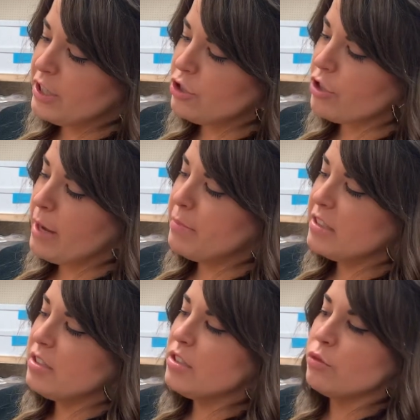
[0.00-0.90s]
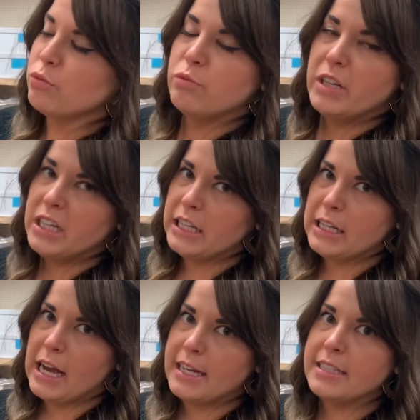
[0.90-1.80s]
stripe. This is a really
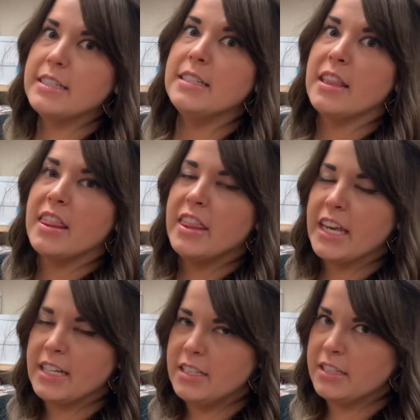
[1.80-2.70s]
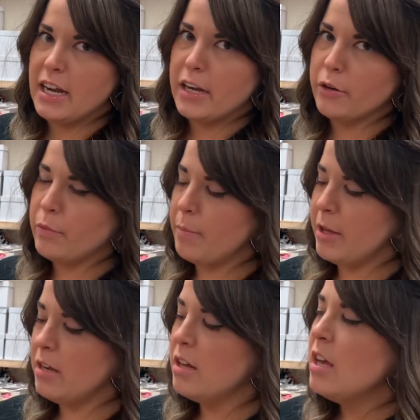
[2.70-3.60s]
nice thick designer
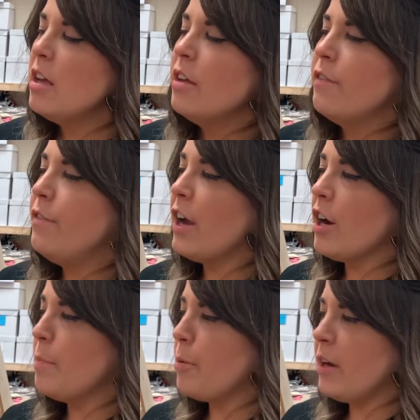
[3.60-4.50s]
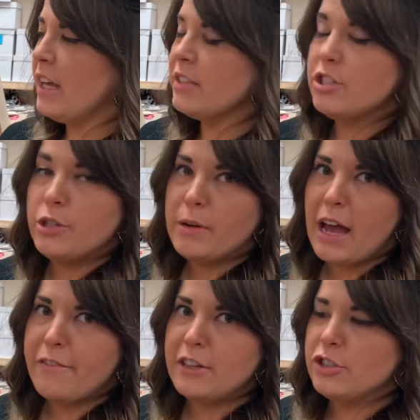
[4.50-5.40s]
ribbon. Very pretty, it's
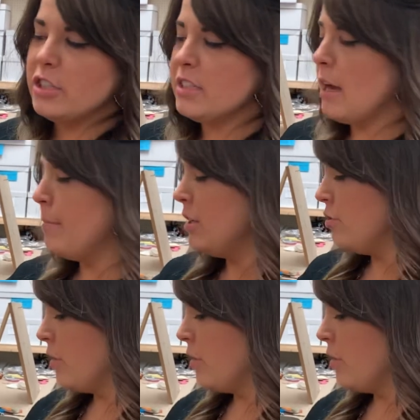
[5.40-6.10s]
2.5 inches. I'm gonna do a